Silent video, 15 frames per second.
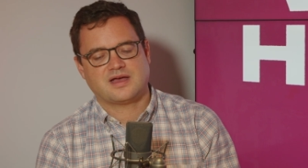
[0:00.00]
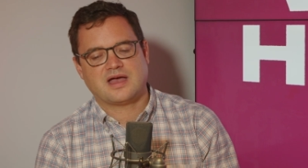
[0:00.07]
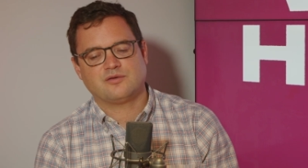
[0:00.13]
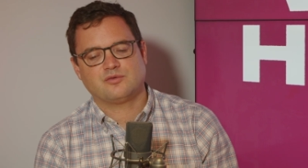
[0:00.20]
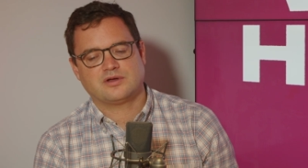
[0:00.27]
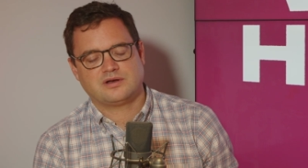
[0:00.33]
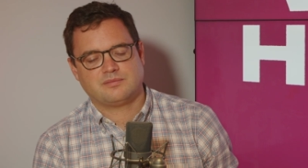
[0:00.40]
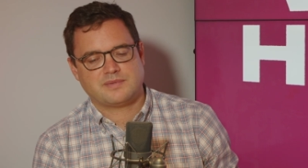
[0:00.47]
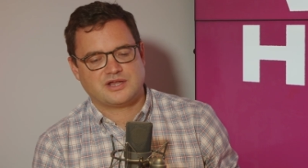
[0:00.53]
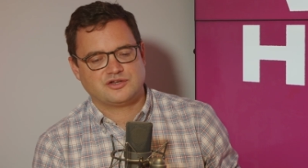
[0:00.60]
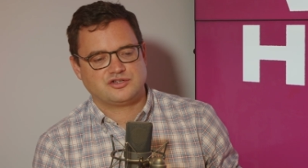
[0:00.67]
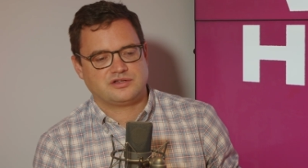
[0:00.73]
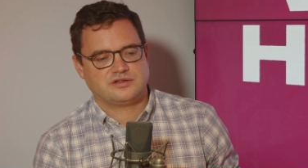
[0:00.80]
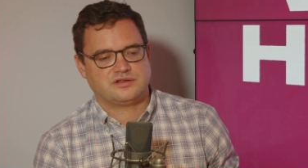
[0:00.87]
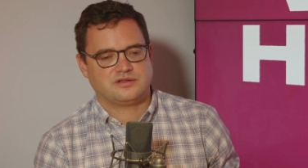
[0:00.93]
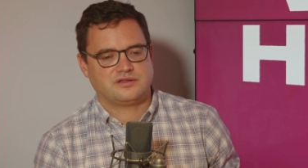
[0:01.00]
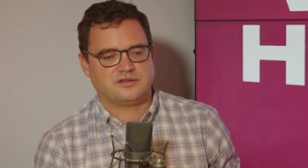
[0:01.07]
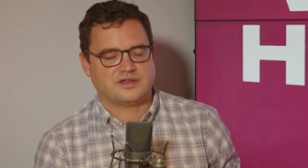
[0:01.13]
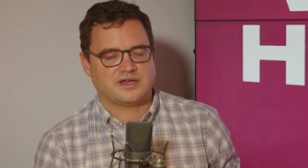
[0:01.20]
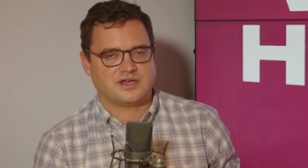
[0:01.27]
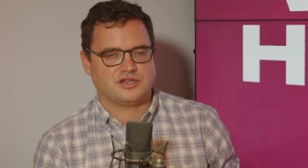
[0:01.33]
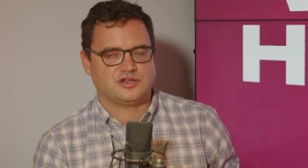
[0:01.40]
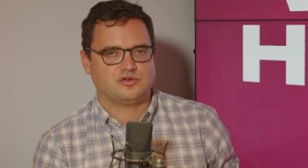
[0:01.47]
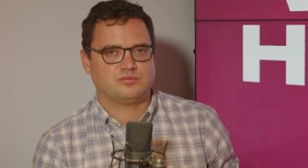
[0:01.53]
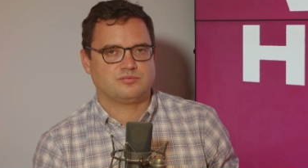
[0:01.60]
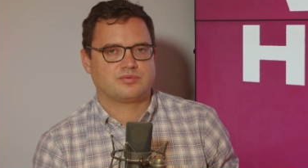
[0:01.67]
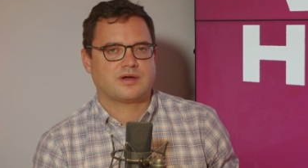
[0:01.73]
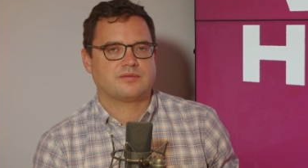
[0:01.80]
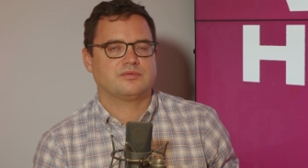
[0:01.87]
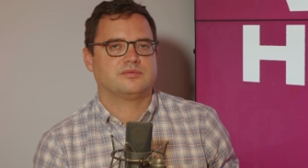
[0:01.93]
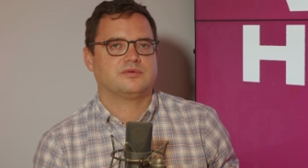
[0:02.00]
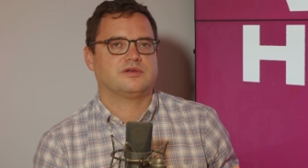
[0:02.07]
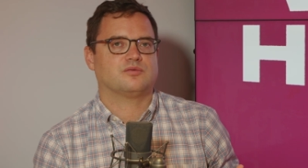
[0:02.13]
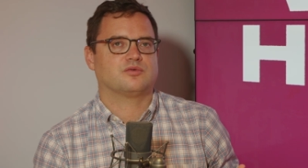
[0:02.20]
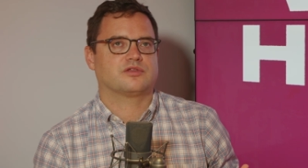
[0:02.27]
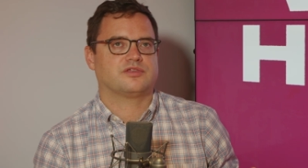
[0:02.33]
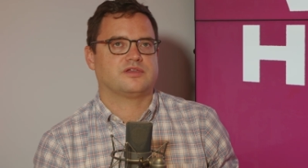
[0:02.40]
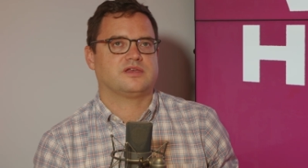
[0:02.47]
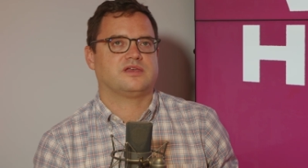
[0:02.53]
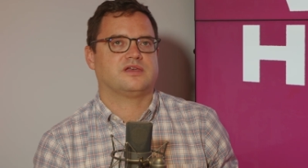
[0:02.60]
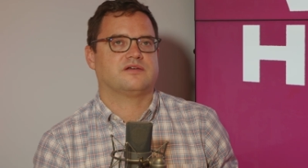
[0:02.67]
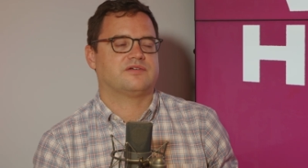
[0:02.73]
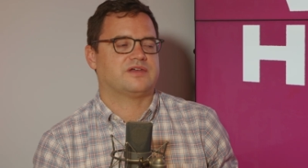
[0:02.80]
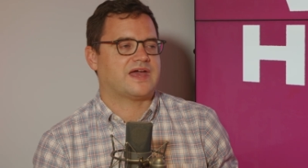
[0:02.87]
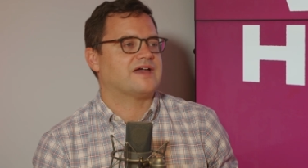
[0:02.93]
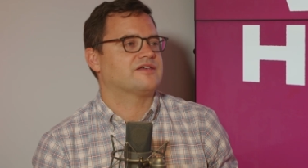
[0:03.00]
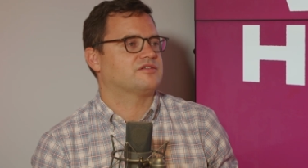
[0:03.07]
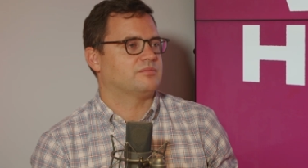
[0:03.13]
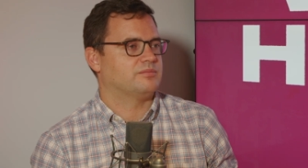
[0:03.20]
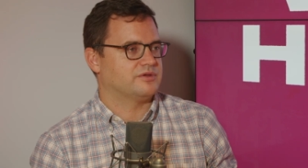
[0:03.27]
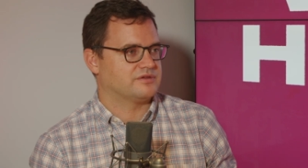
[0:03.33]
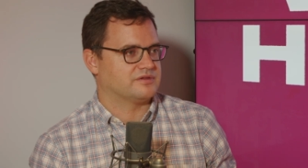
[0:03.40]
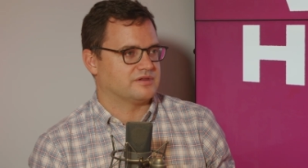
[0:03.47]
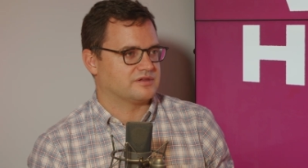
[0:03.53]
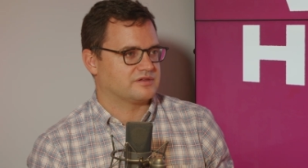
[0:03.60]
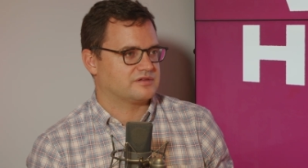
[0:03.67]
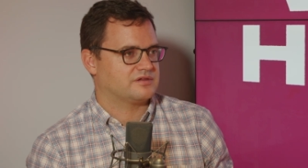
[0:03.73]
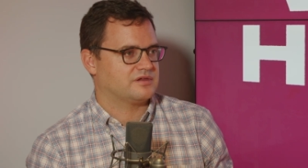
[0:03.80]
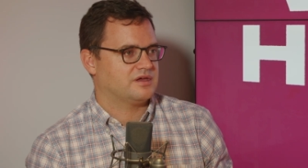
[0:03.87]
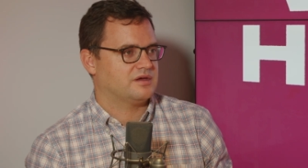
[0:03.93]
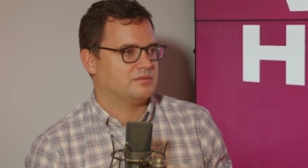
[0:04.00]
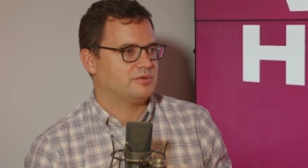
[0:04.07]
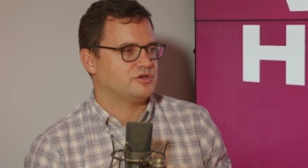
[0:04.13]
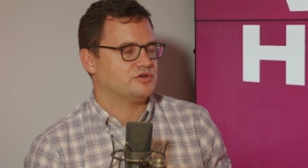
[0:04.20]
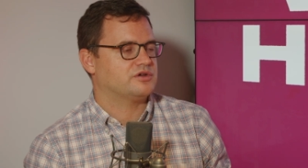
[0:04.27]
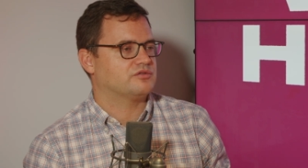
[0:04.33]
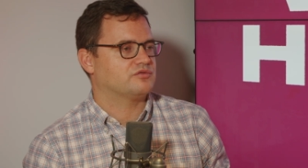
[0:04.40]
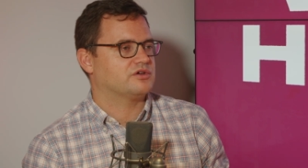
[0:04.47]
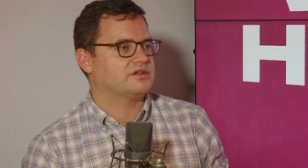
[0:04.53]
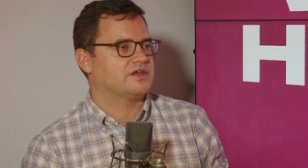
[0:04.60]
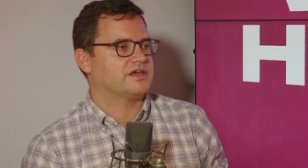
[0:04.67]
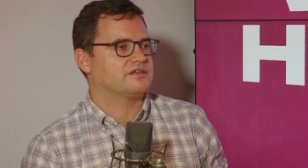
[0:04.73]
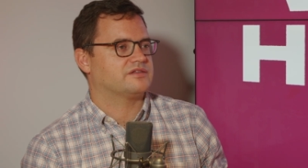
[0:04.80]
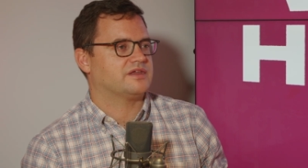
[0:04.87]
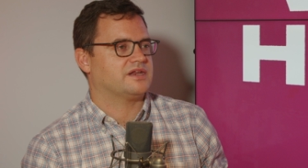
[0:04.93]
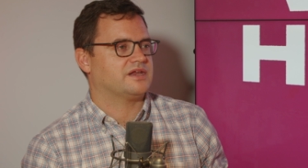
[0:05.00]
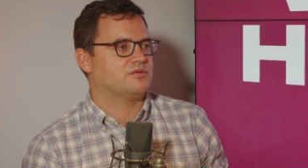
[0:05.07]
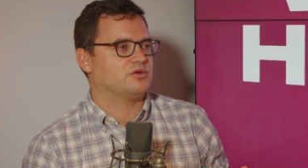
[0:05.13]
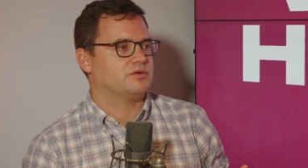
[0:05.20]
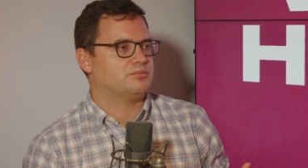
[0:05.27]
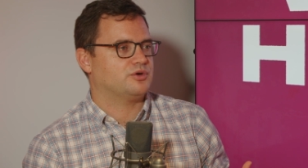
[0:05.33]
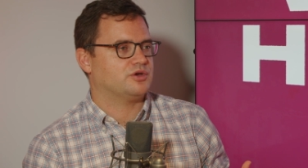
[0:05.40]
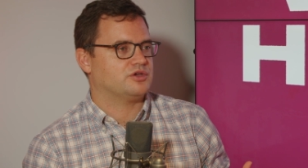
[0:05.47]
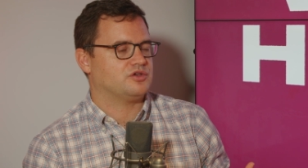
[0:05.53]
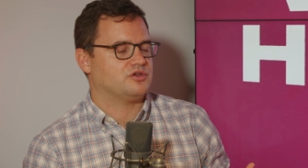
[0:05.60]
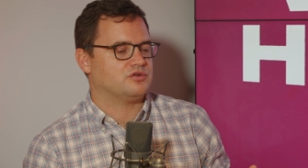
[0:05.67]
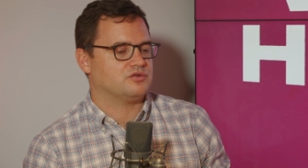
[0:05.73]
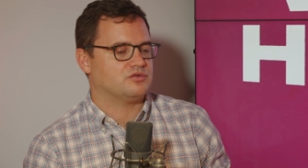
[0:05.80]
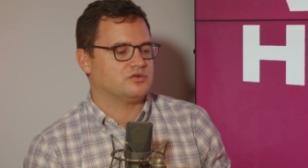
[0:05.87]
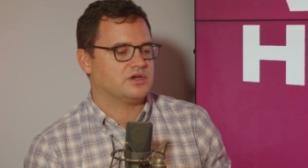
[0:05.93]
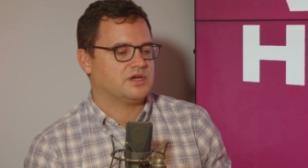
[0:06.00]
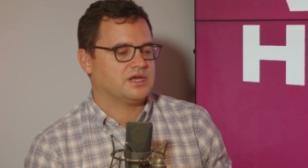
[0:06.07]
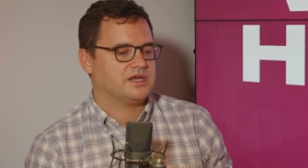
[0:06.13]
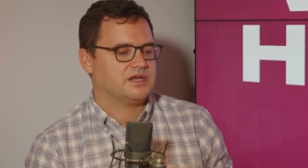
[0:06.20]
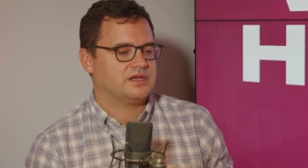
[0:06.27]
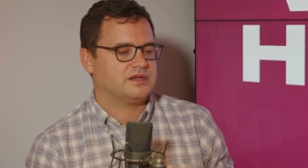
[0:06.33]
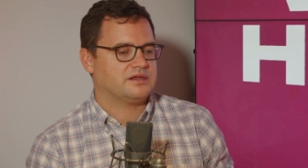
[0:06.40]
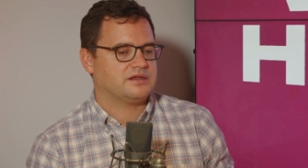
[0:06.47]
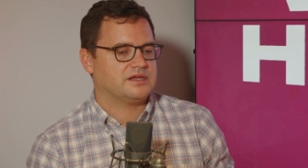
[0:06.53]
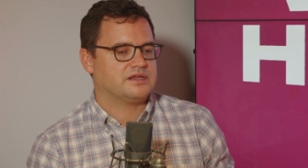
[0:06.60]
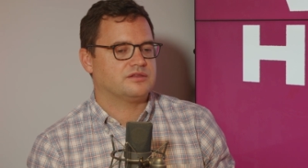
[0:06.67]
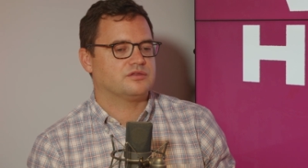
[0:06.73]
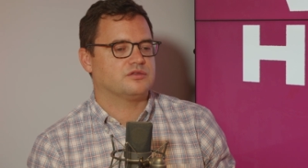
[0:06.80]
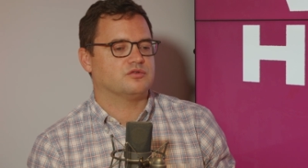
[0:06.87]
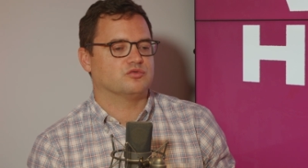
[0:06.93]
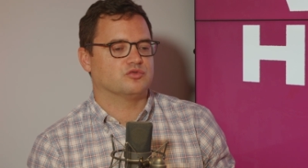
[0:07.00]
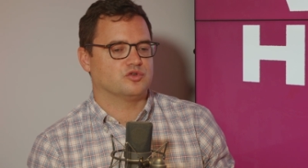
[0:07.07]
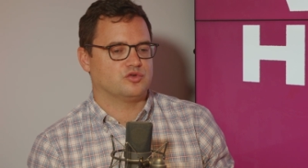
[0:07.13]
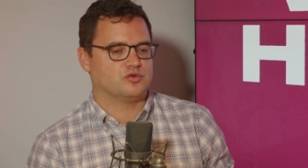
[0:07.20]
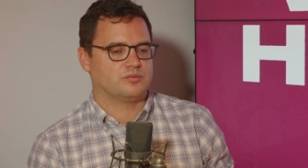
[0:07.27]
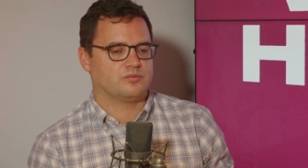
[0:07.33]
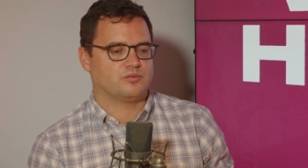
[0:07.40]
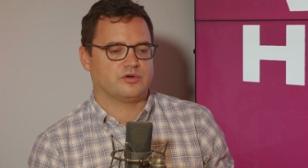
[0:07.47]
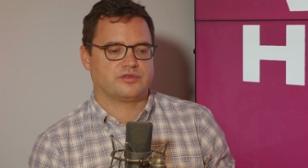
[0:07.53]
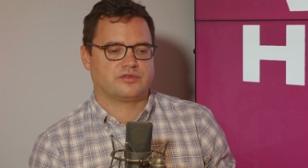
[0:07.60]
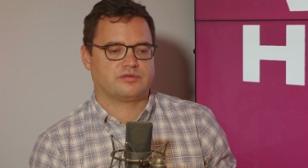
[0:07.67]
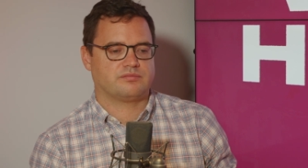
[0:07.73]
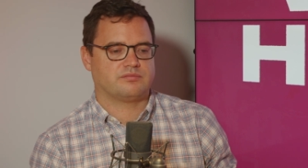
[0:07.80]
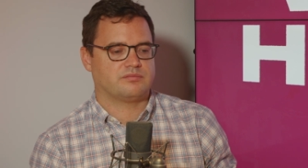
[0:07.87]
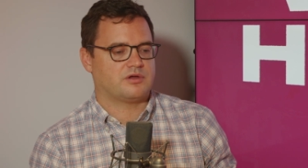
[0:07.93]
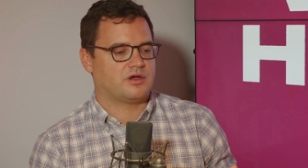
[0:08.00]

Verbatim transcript: Yeah, I would imagine that you probably were thinking of it as a business, but you didn't realize that it would put you in the room with